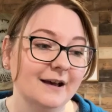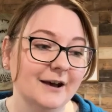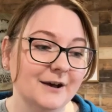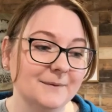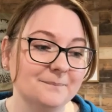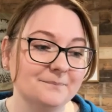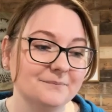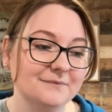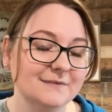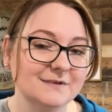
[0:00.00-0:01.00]
um,
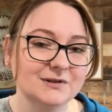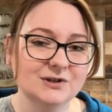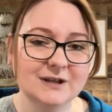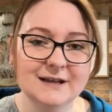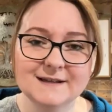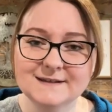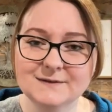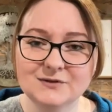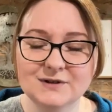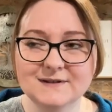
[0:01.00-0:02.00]
she
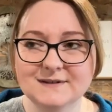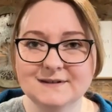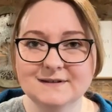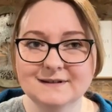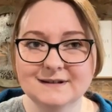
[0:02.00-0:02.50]
has just